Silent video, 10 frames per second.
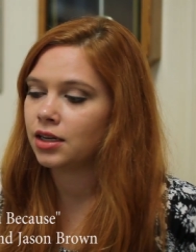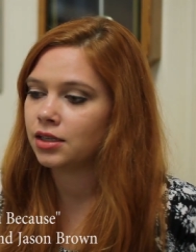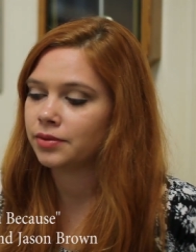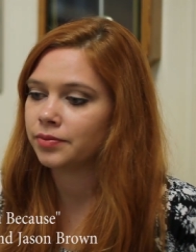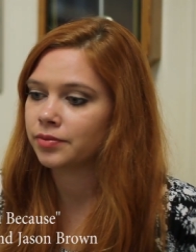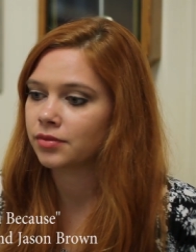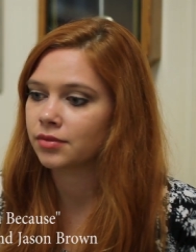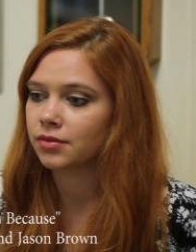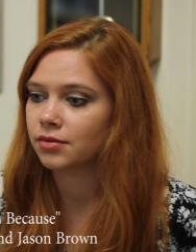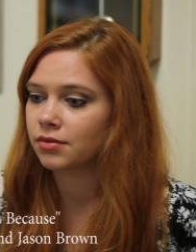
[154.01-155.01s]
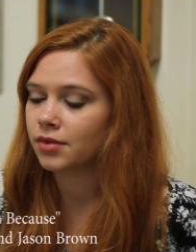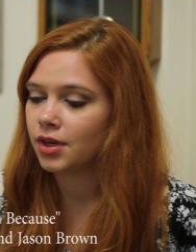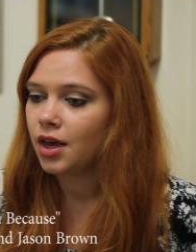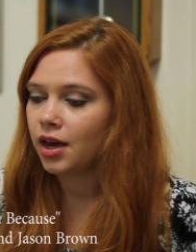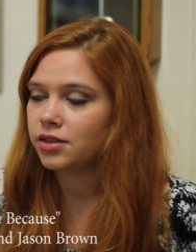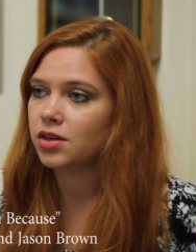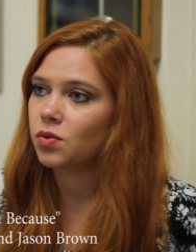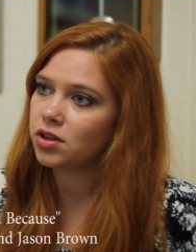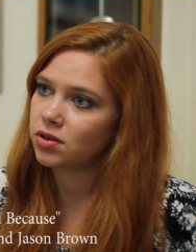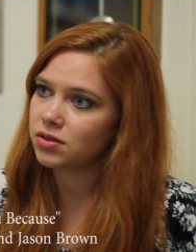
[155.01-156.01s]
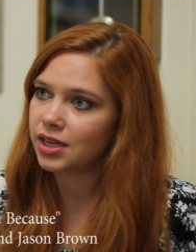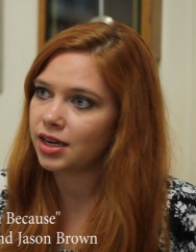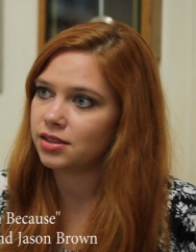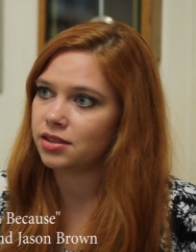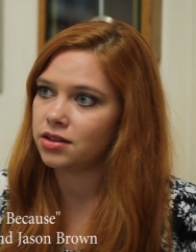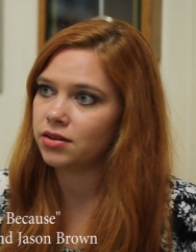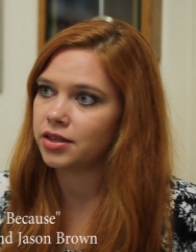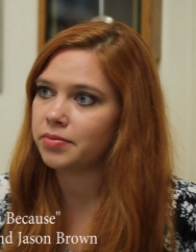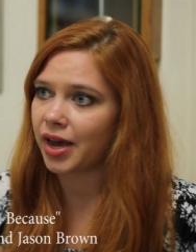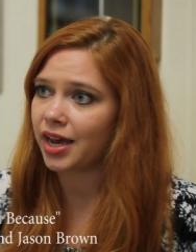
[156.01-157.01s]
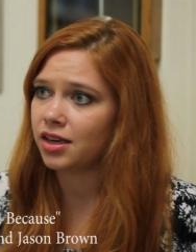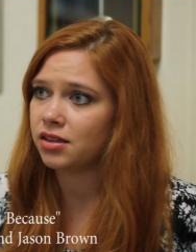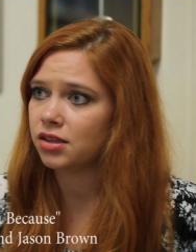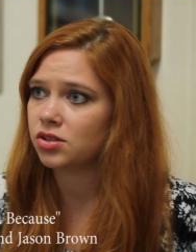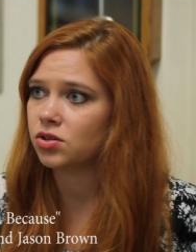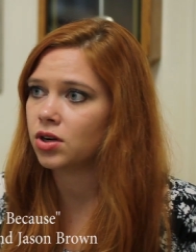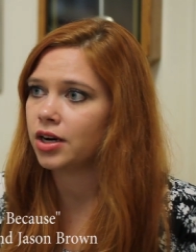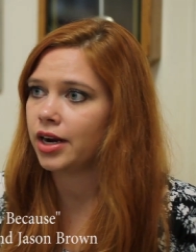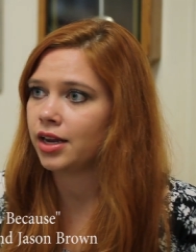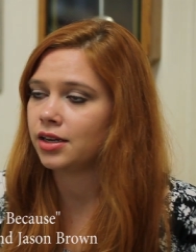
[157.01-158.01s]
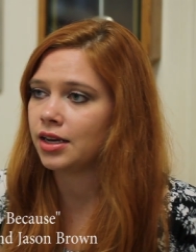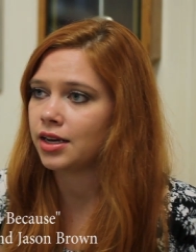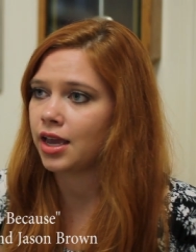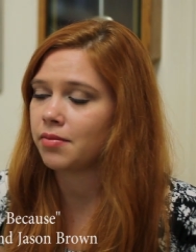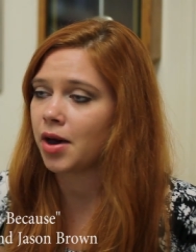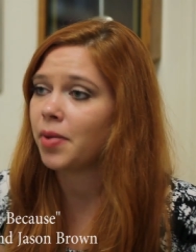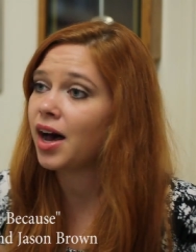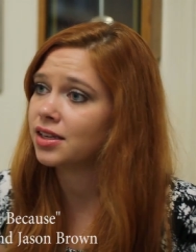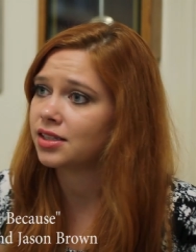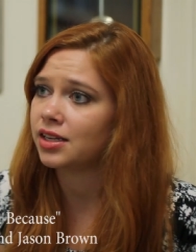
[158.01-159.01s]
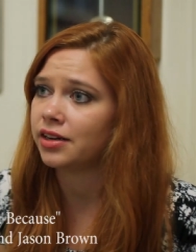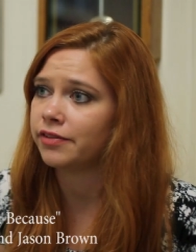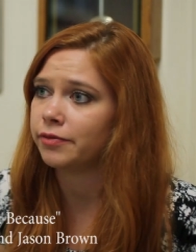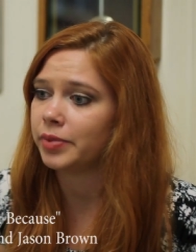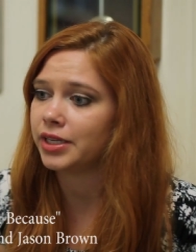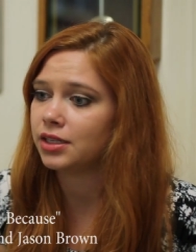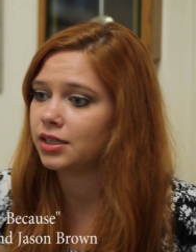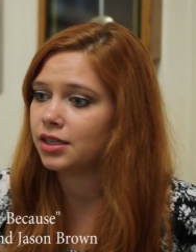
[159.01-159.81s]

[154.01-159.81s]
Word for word: Um, I took one of those tests that you can buy in the store and it came out positive, but